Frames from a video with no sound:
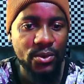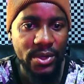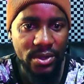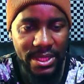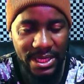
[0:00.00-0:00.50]
We
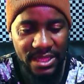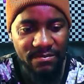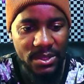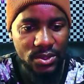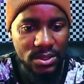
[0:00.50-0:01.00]
know that he have
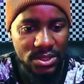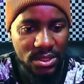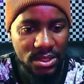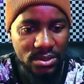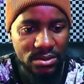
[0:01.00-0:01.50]
been doing so
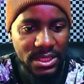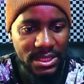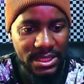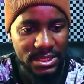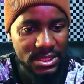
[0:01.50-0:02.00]
good at
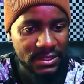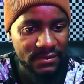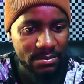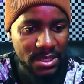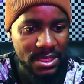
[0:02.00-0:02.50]
Kaizer
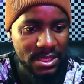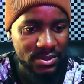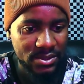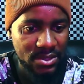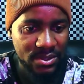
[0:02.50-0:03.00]
Chiefs, but
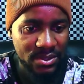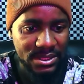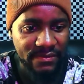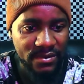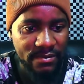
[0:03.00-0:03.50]
actually he was
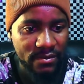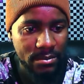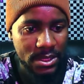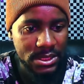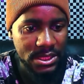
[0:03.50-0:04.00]
suffering from
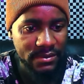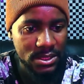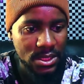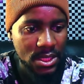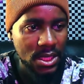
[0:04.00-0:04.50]
injuries.